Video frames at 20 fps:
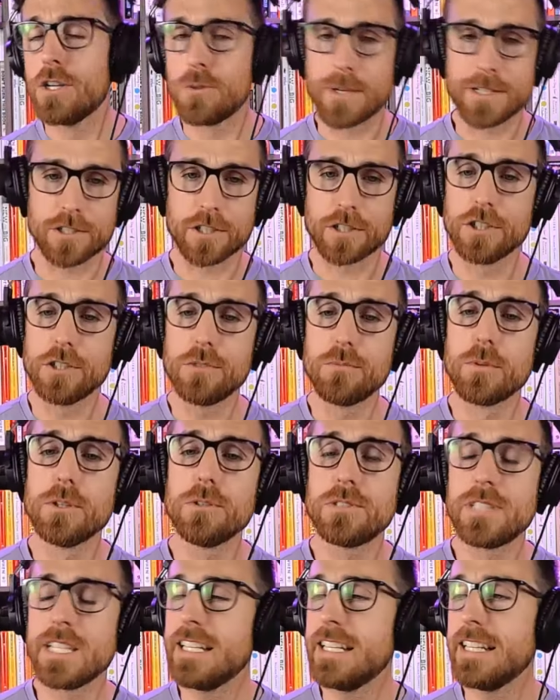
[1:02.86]
who has a good
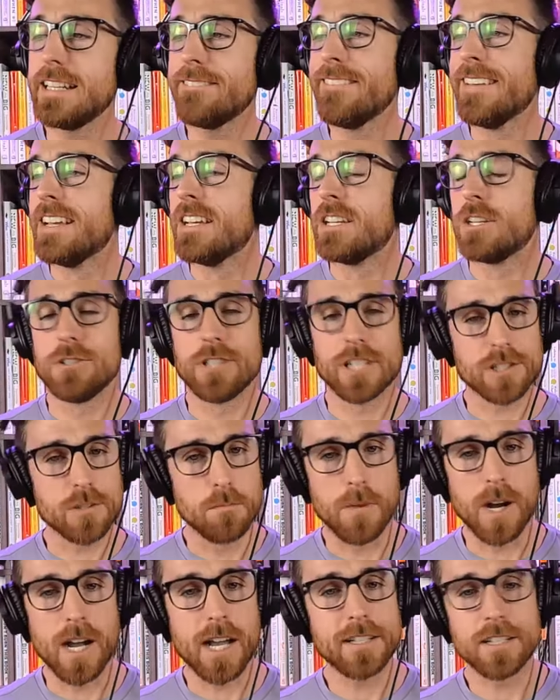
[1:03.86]
routine, who doesn't
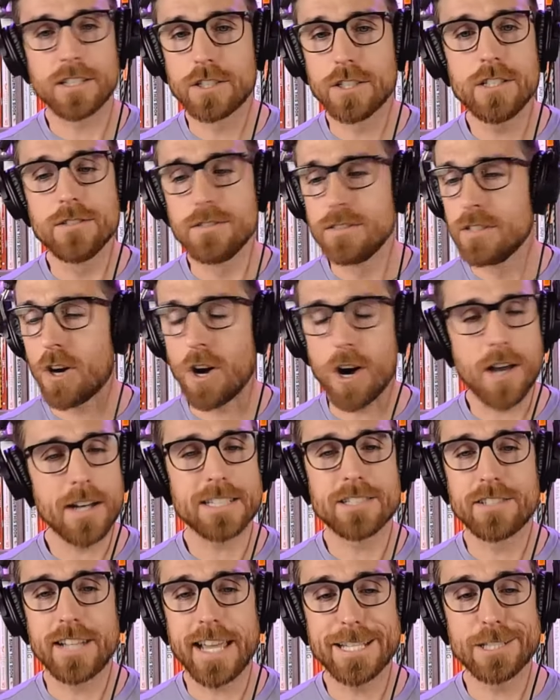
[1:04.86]
mind a good
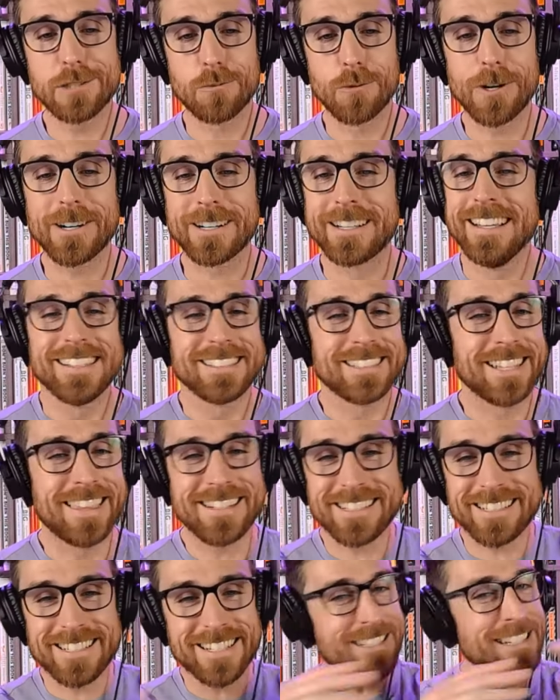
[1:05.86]
honest day's work. So
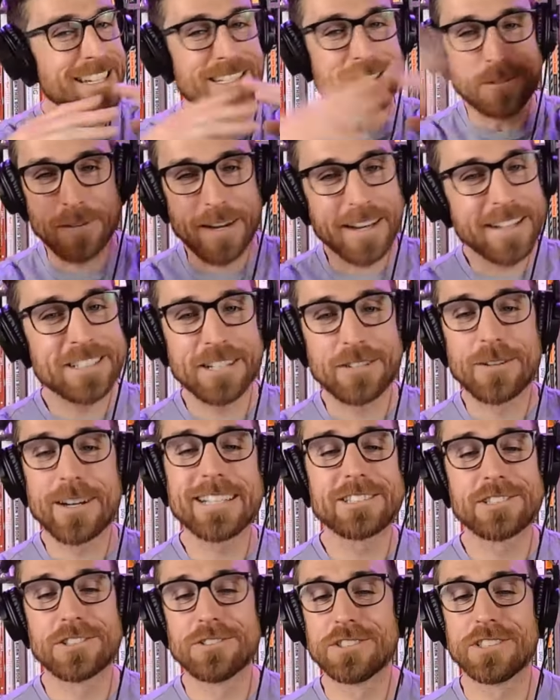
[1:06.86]
there's just this great
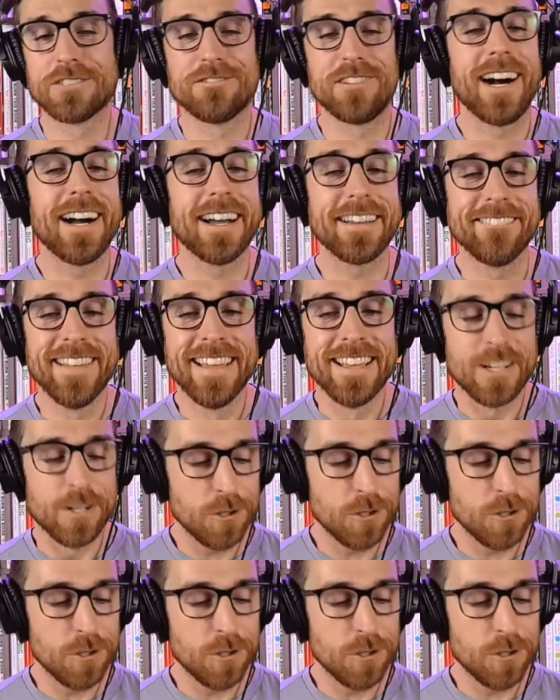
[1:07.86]
generational divide.